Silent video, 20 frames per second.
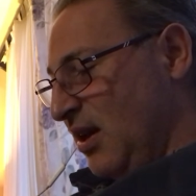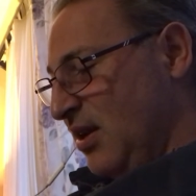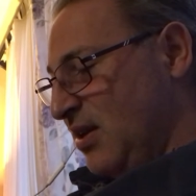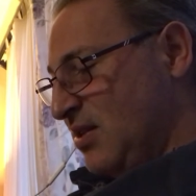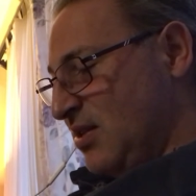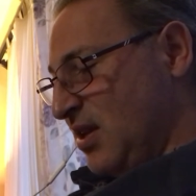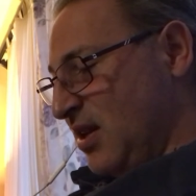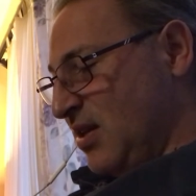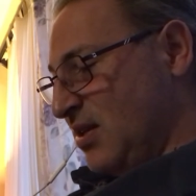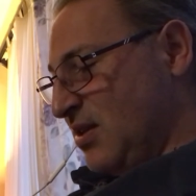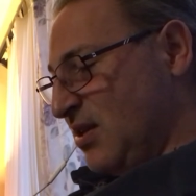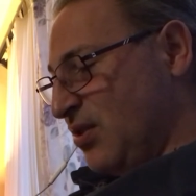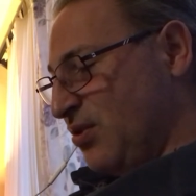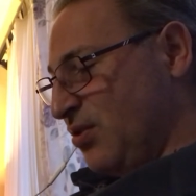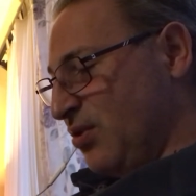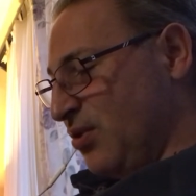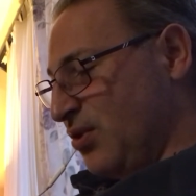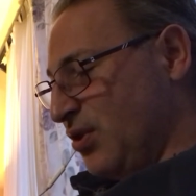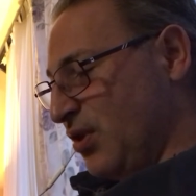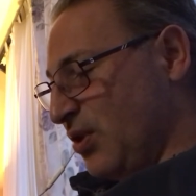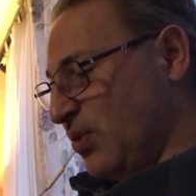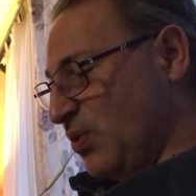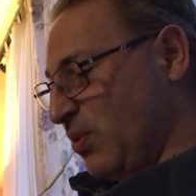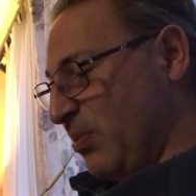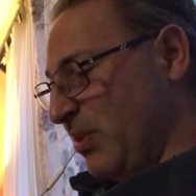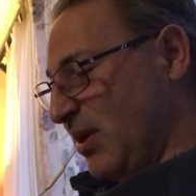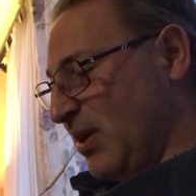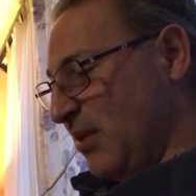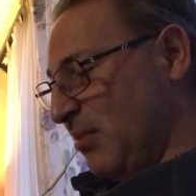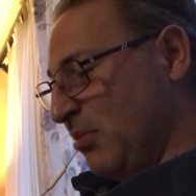since the true church will
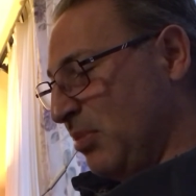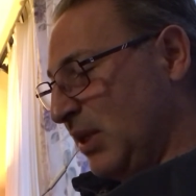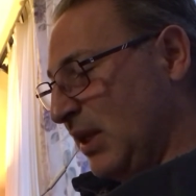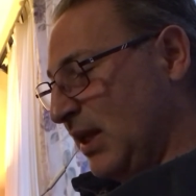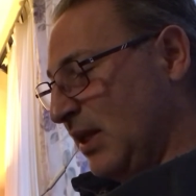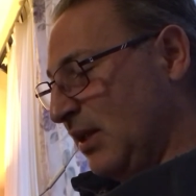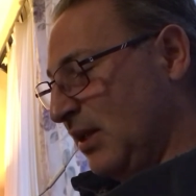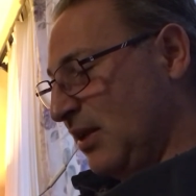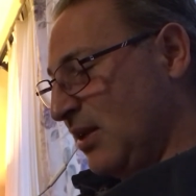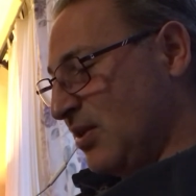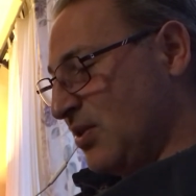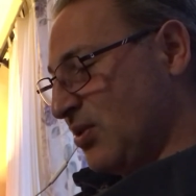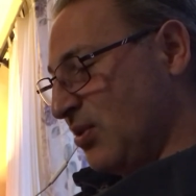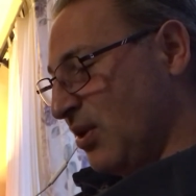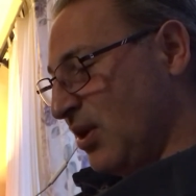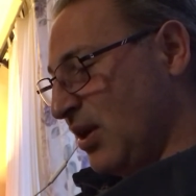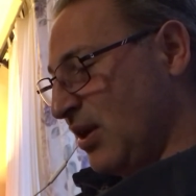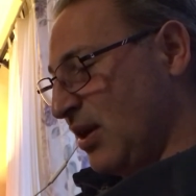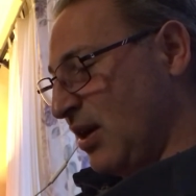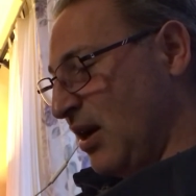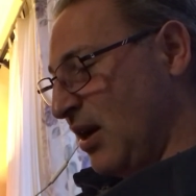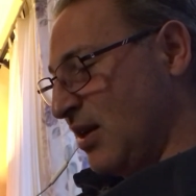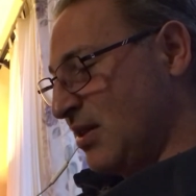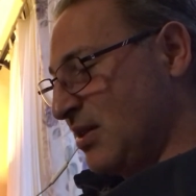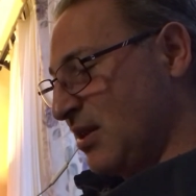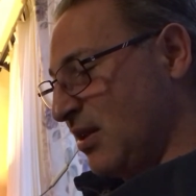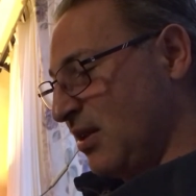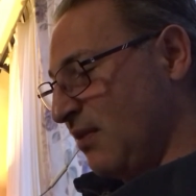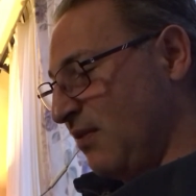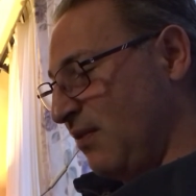be completely disorganized
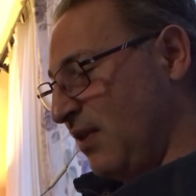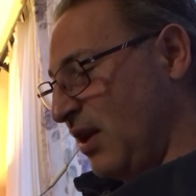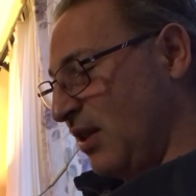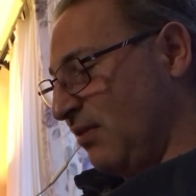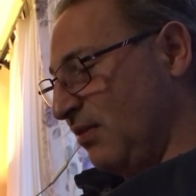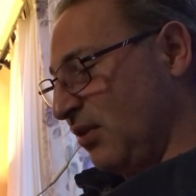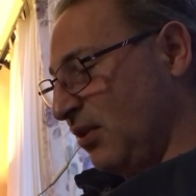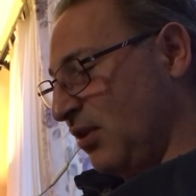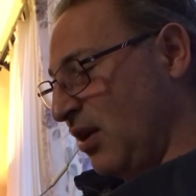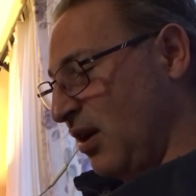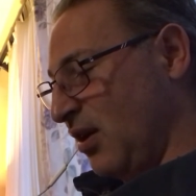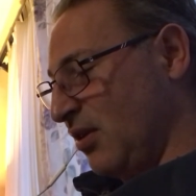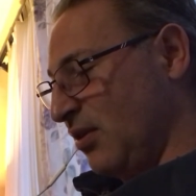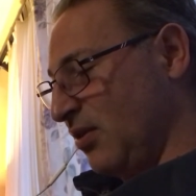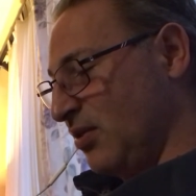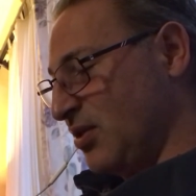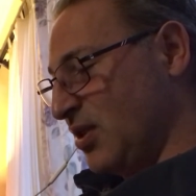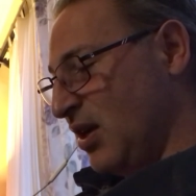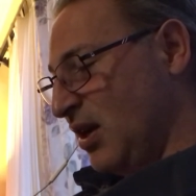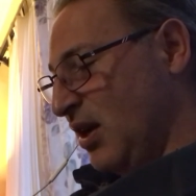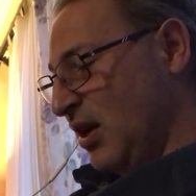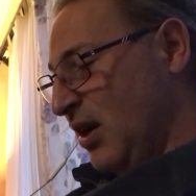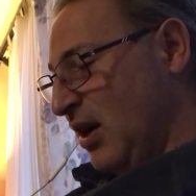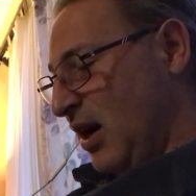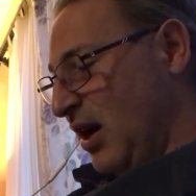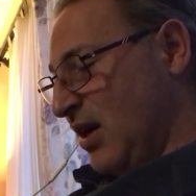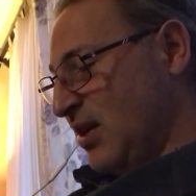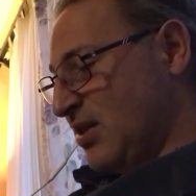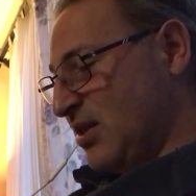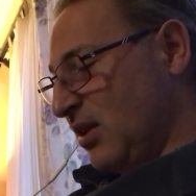and the faithful cardinals
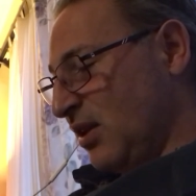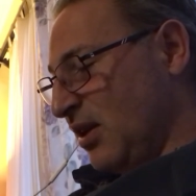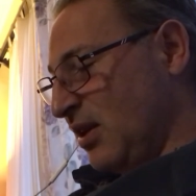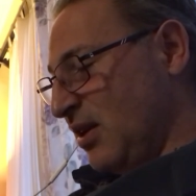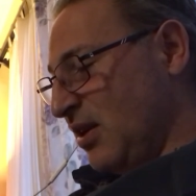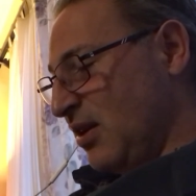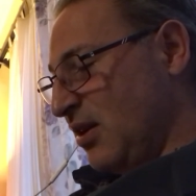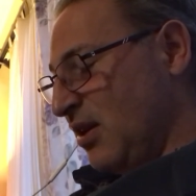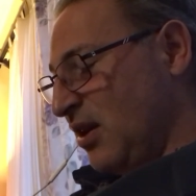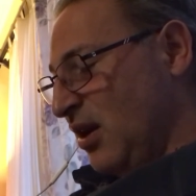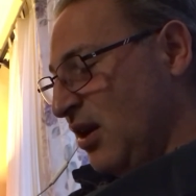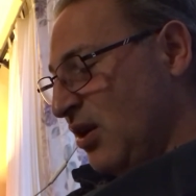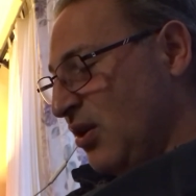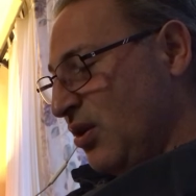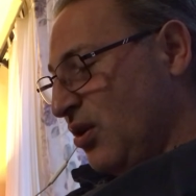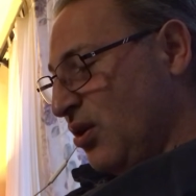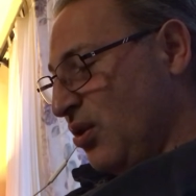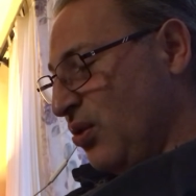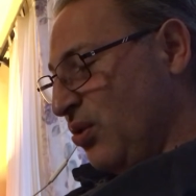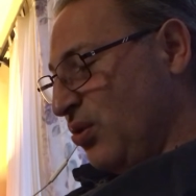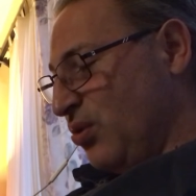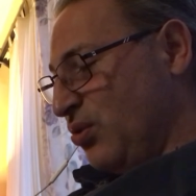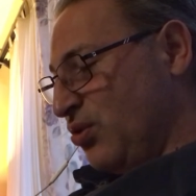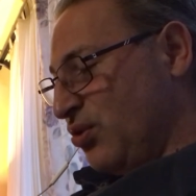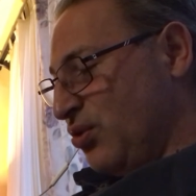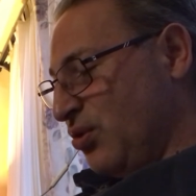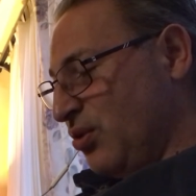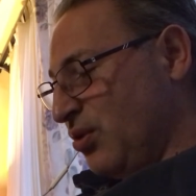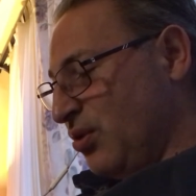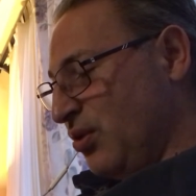isolated, no
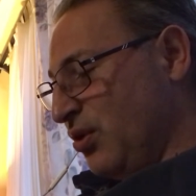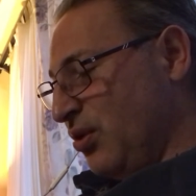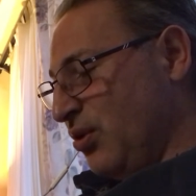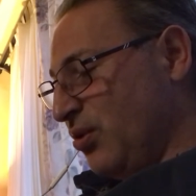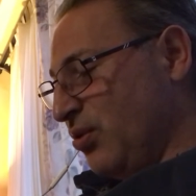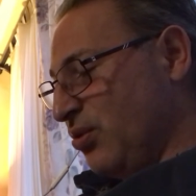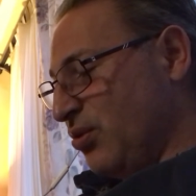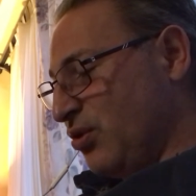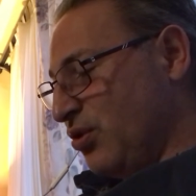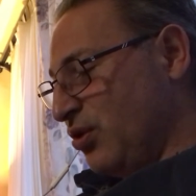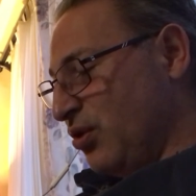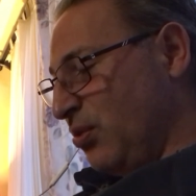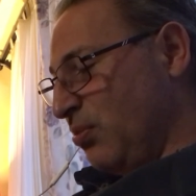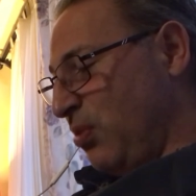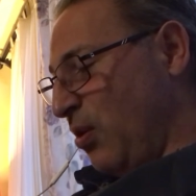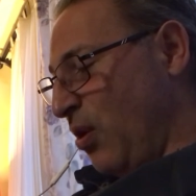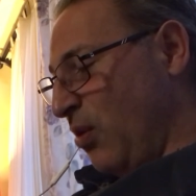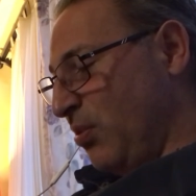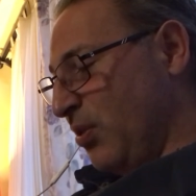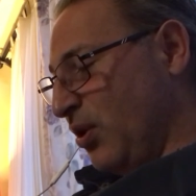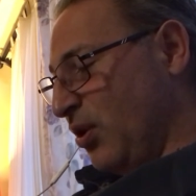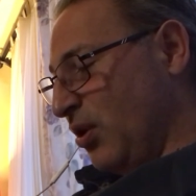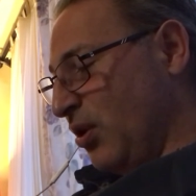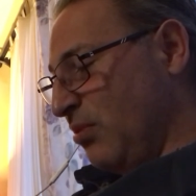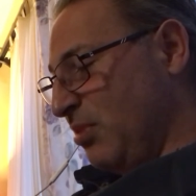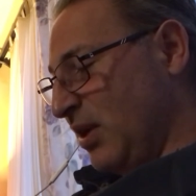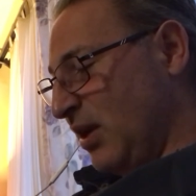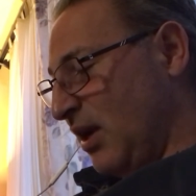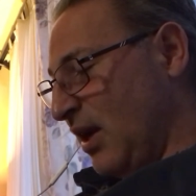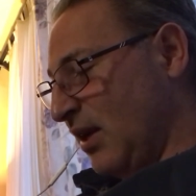tr new true pope could
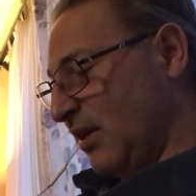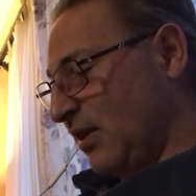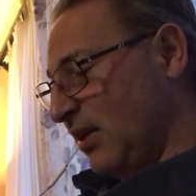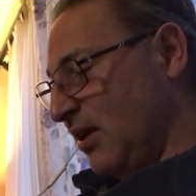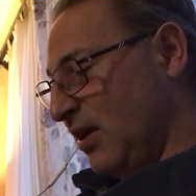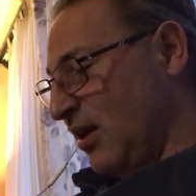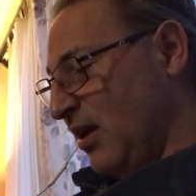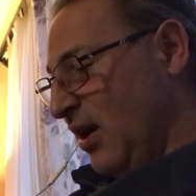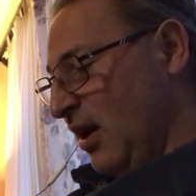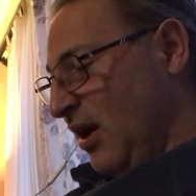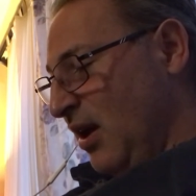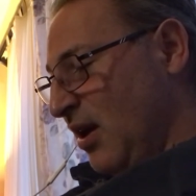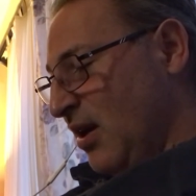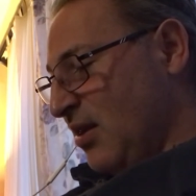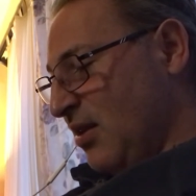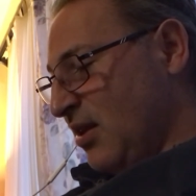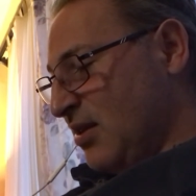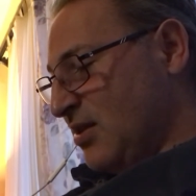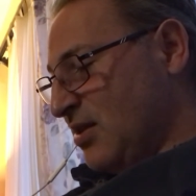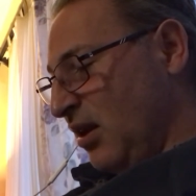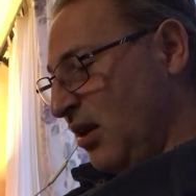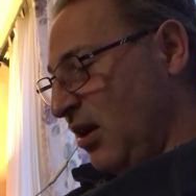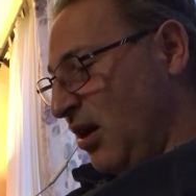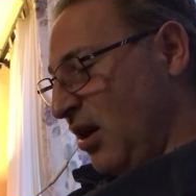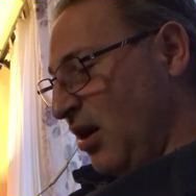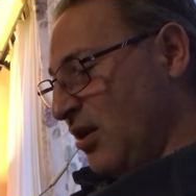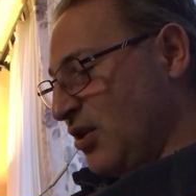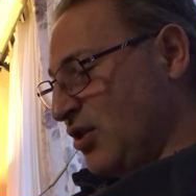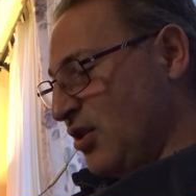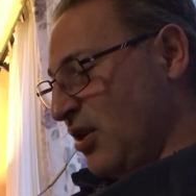be elected, and thus a
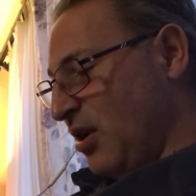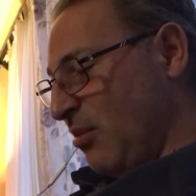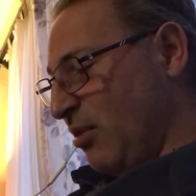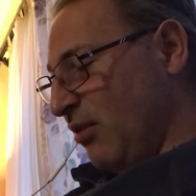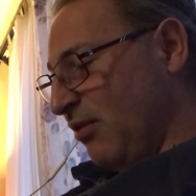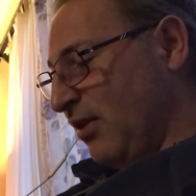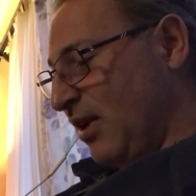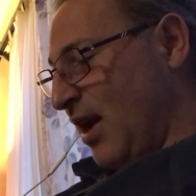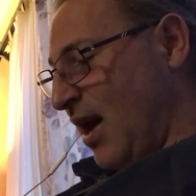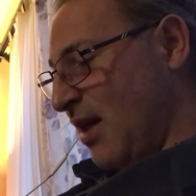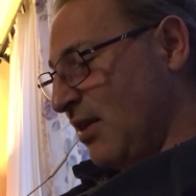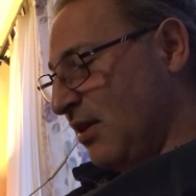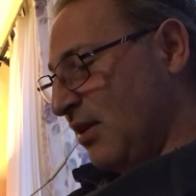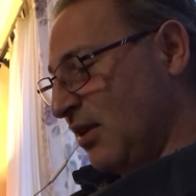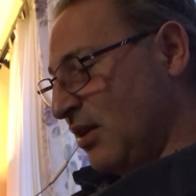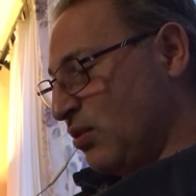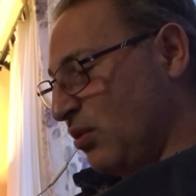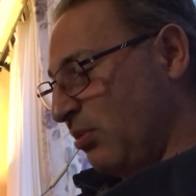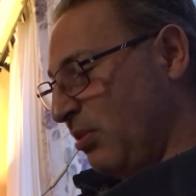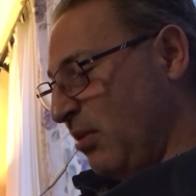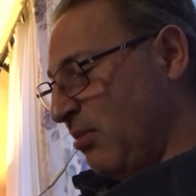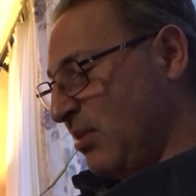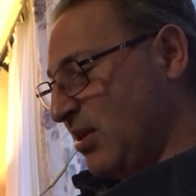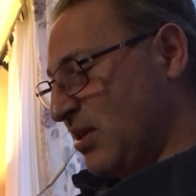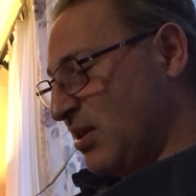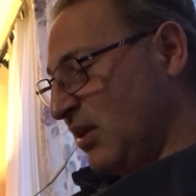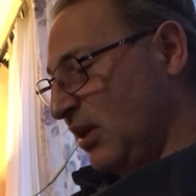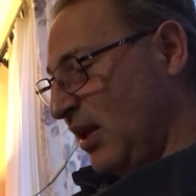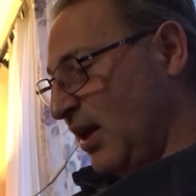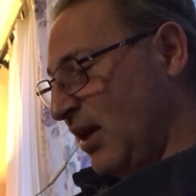large number of Catholics will be
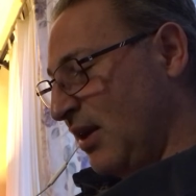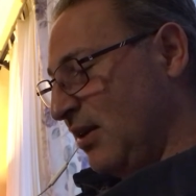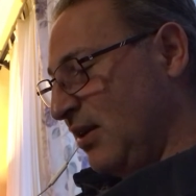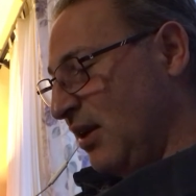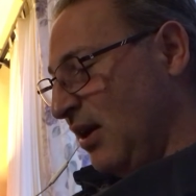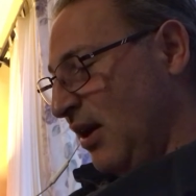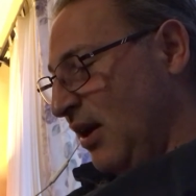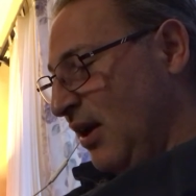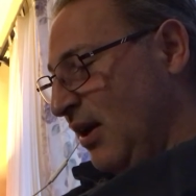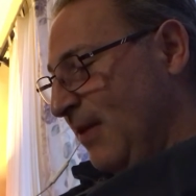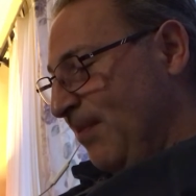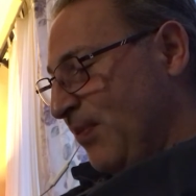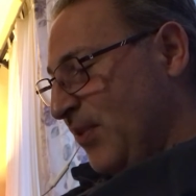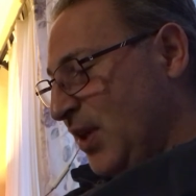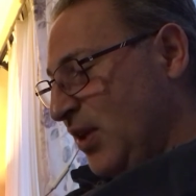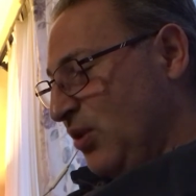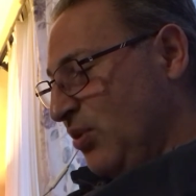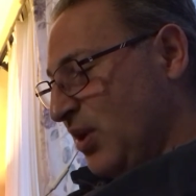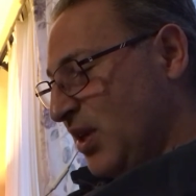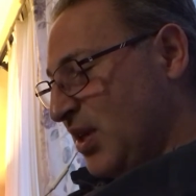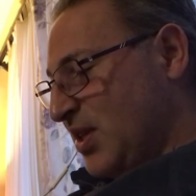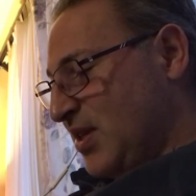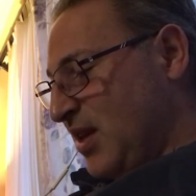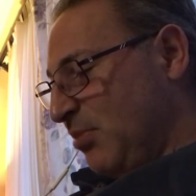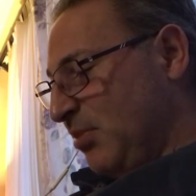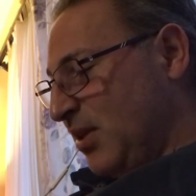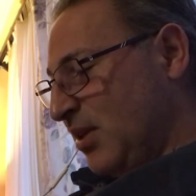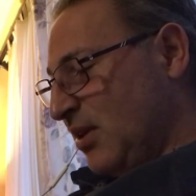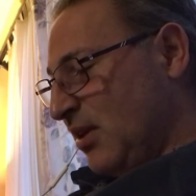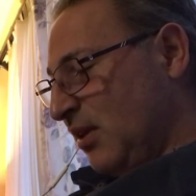misled into
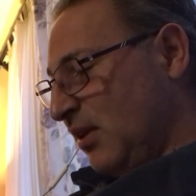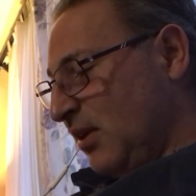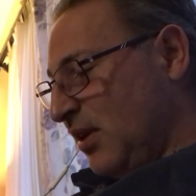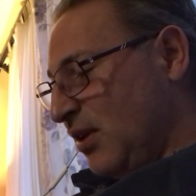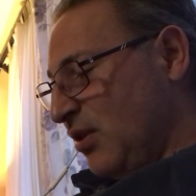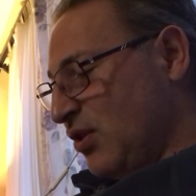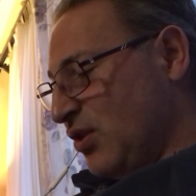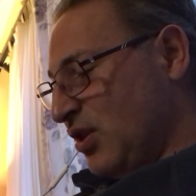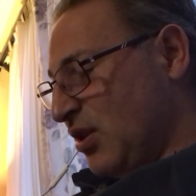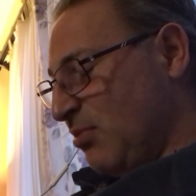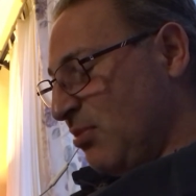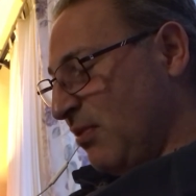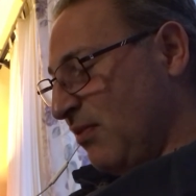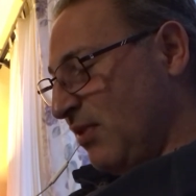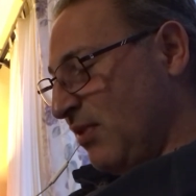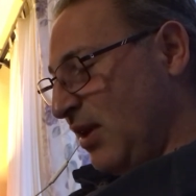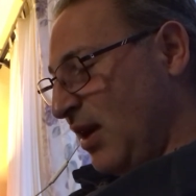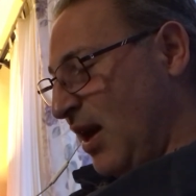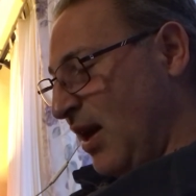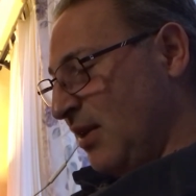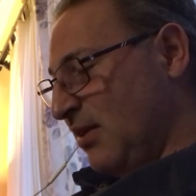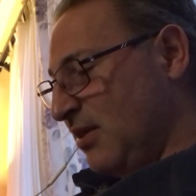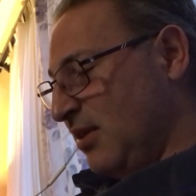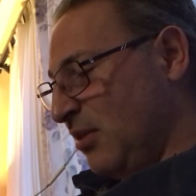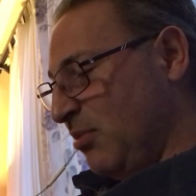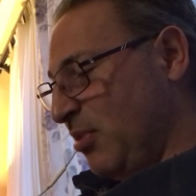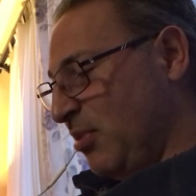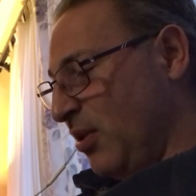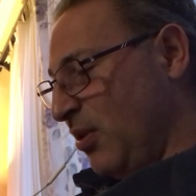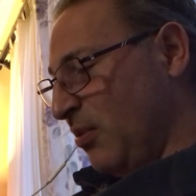accepting the leadership of the anti
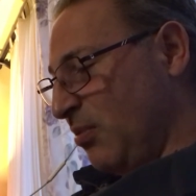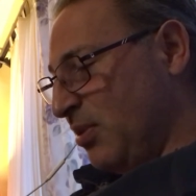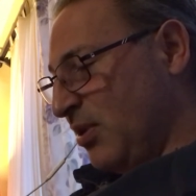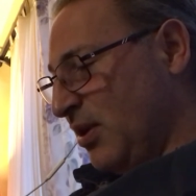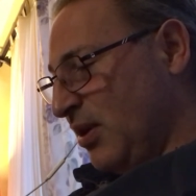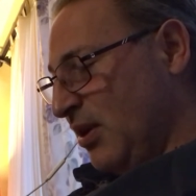pope.